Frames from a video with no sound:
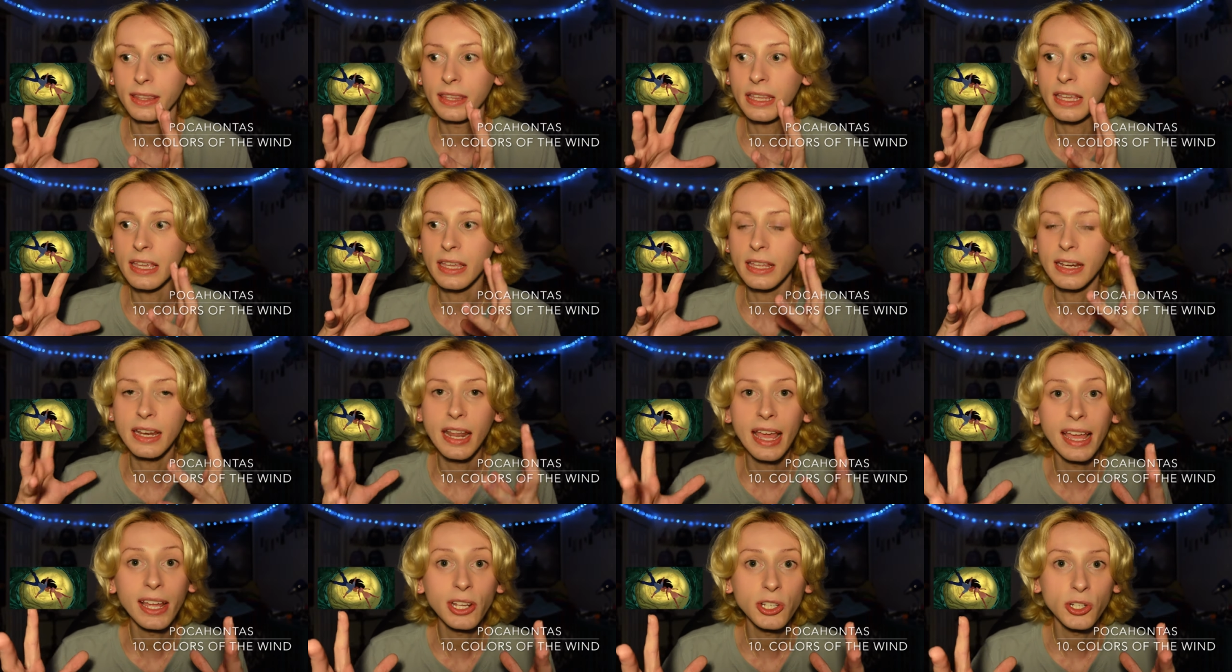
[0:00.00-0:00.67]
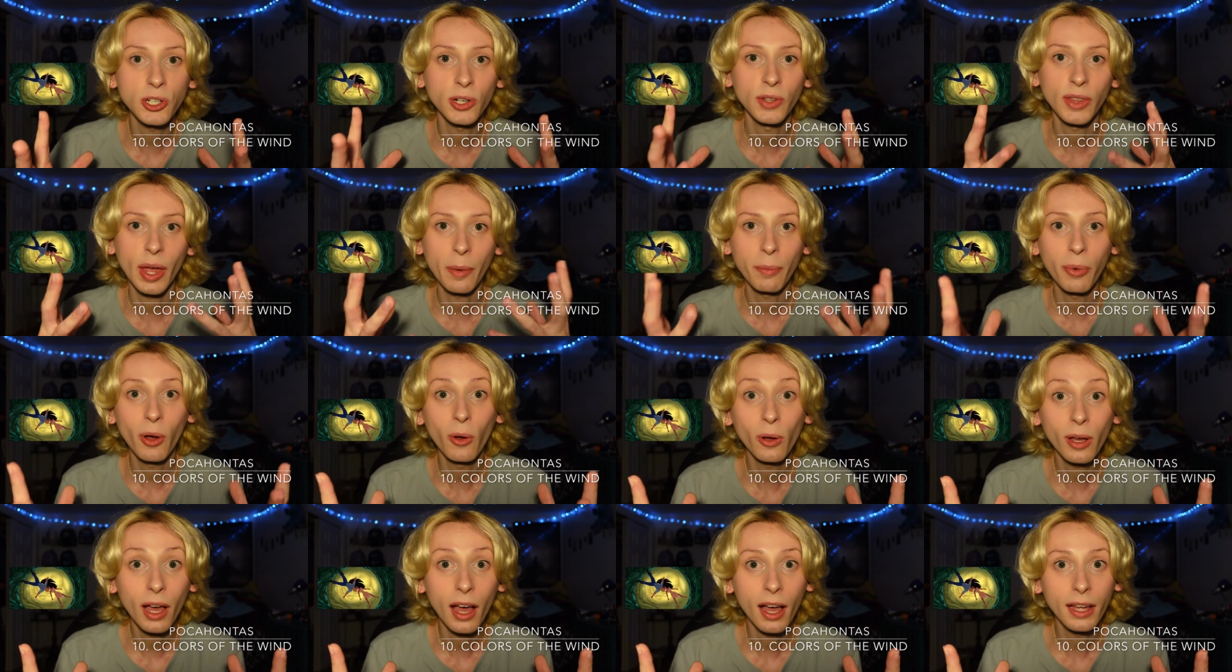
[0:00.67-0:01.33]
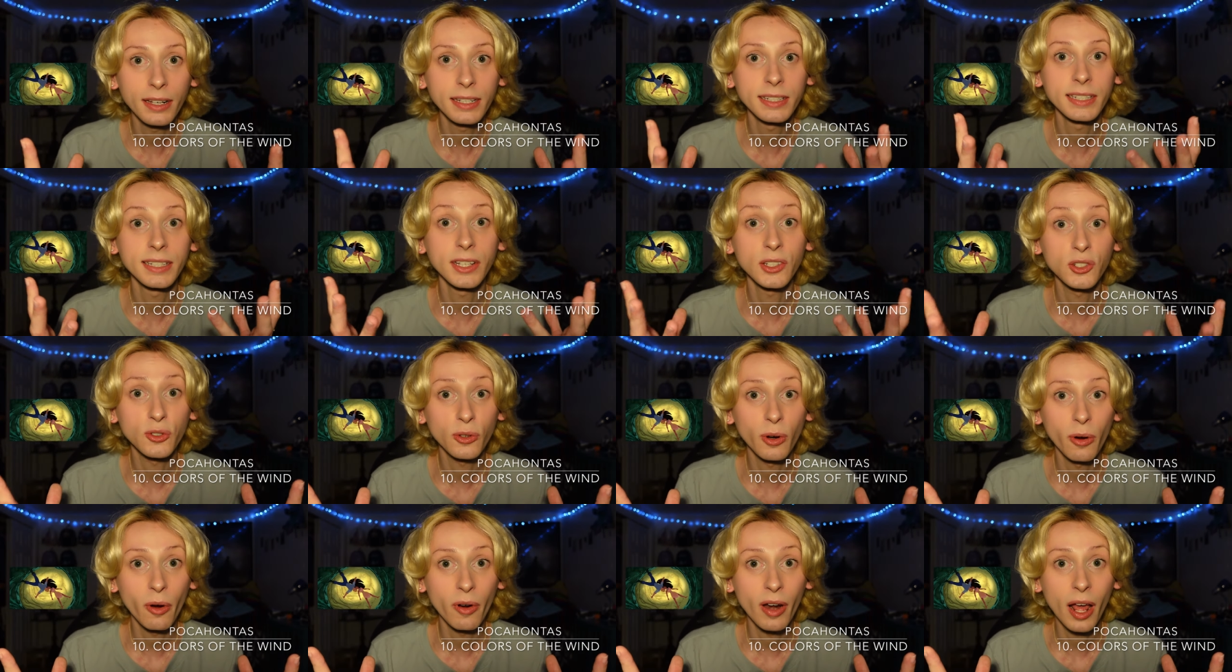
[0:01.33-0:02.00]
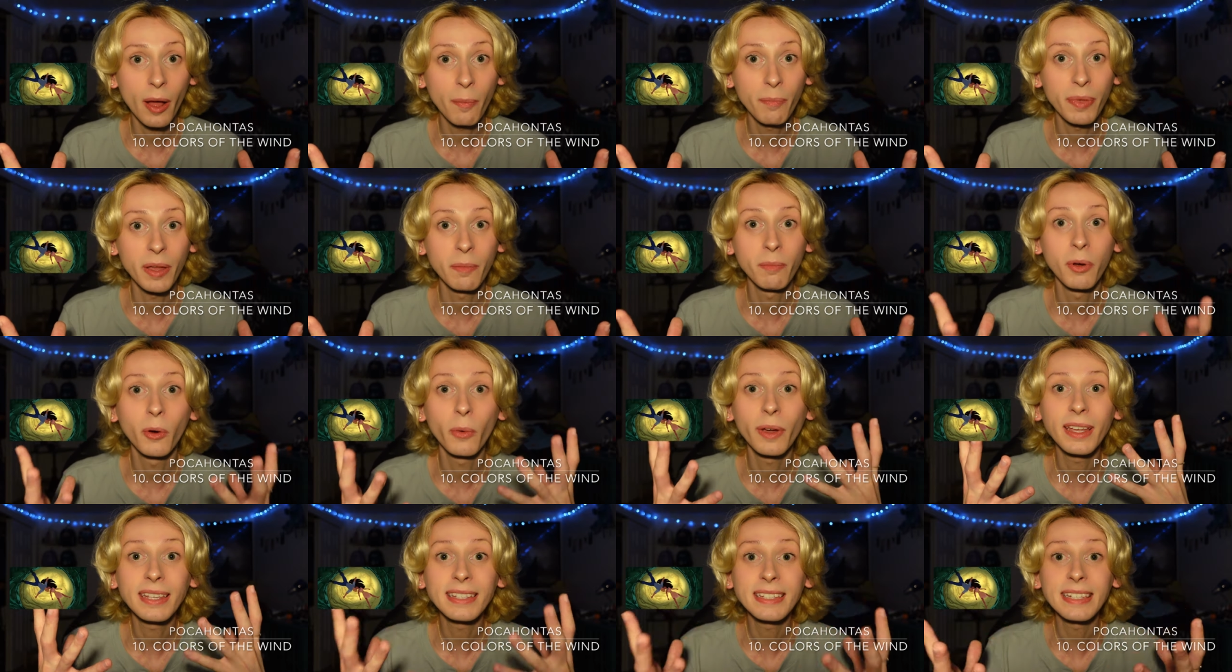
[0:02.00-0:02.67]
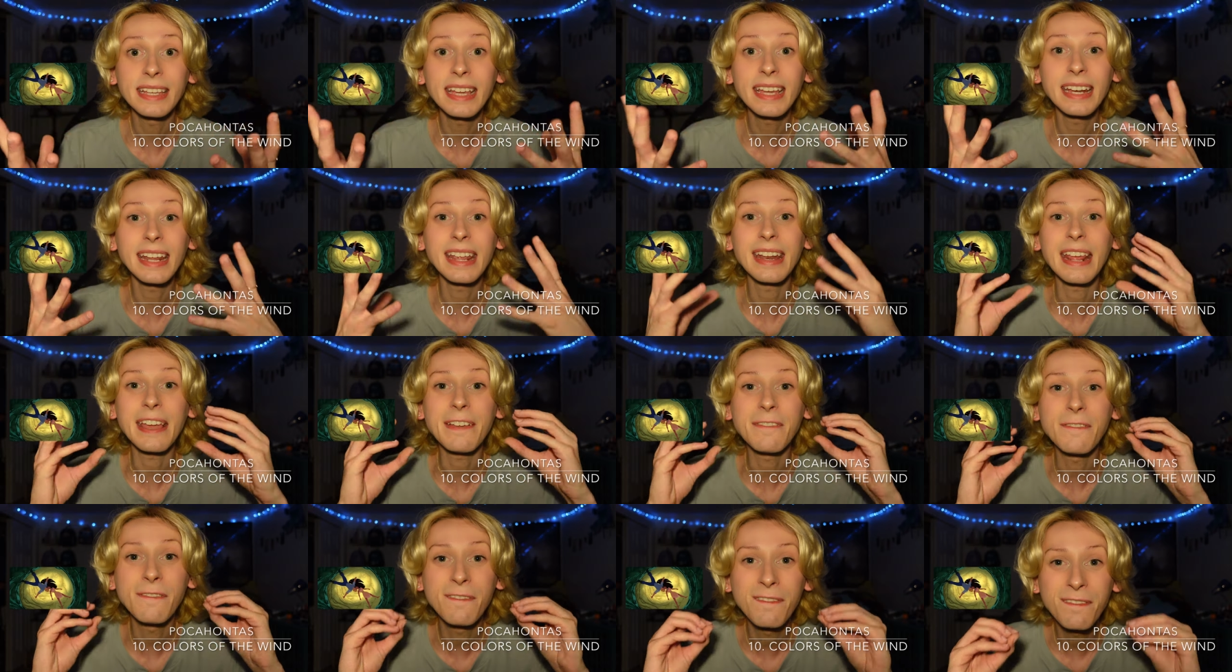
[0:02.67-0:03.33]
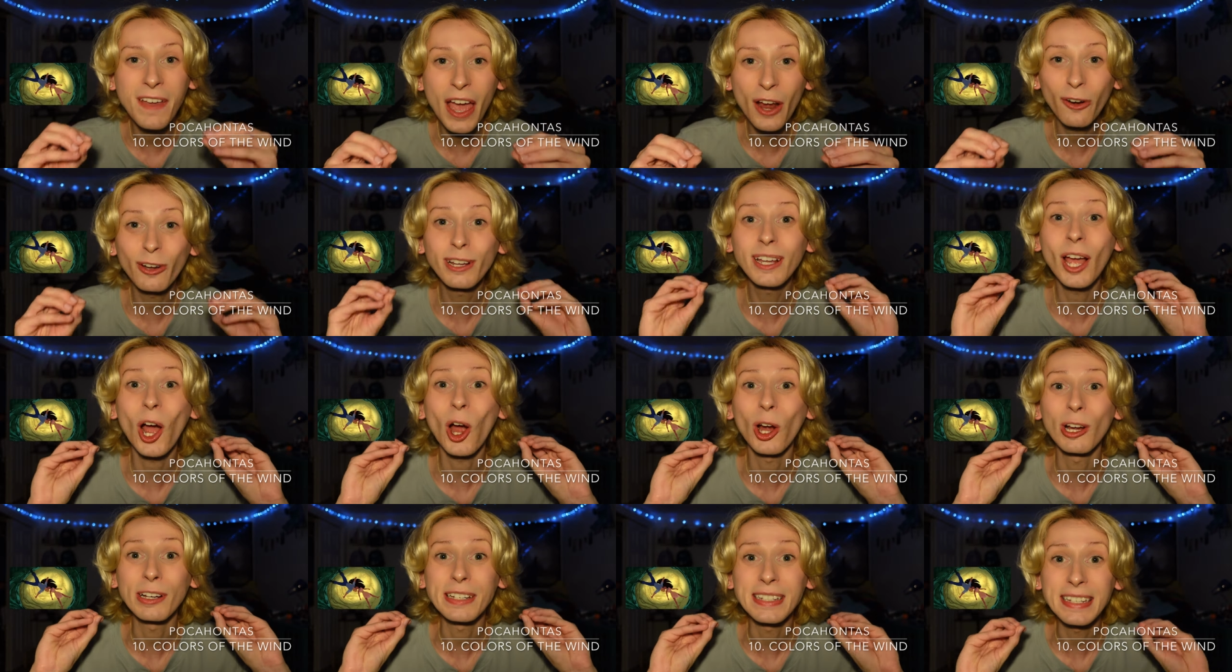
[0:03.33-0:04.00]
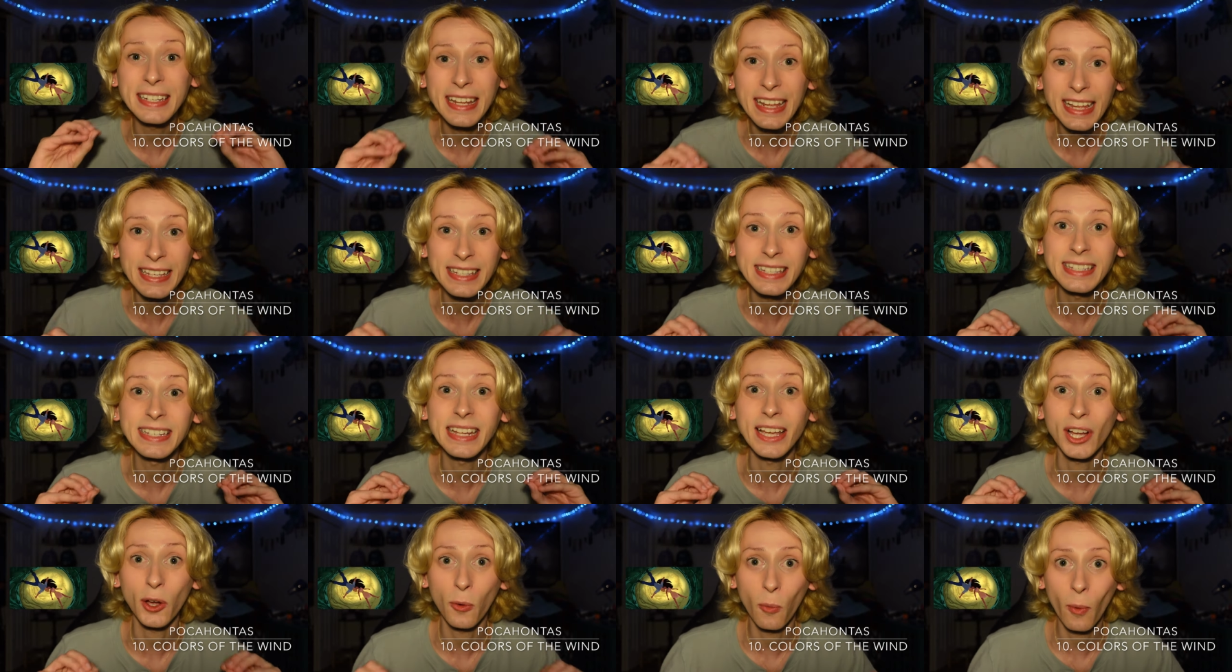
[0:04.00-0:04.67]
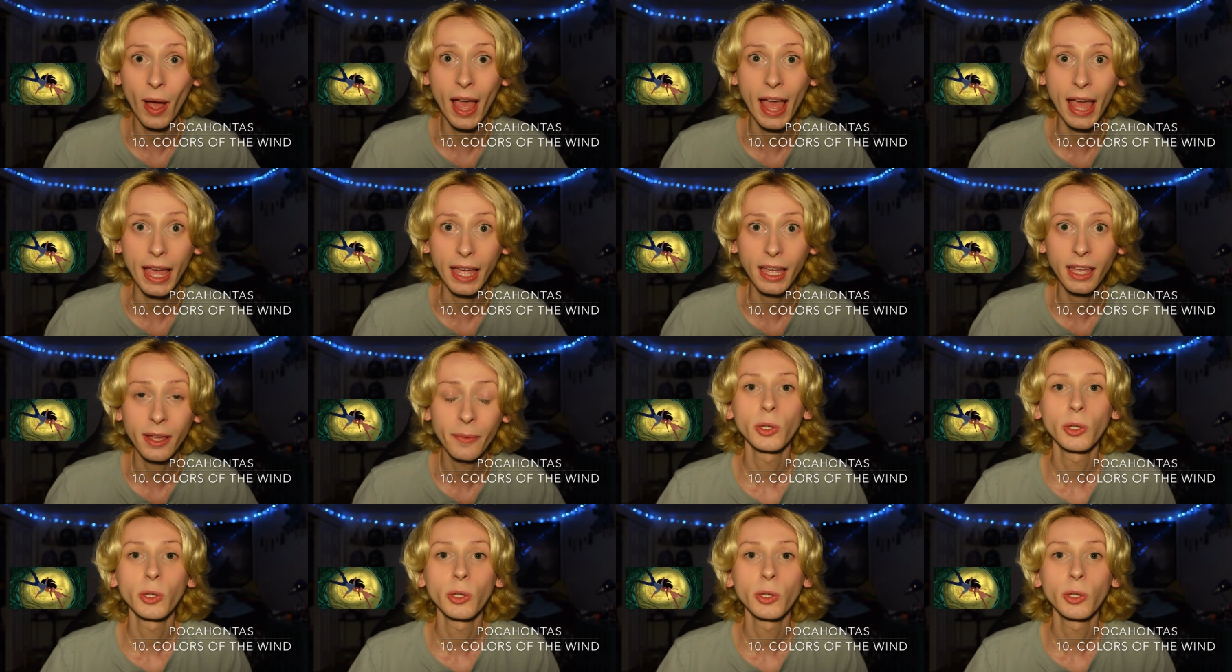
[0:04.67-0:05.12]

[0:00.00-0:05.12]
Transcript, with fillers: the nature that Pocahontas has grown up in, but we see it in a very artistic way.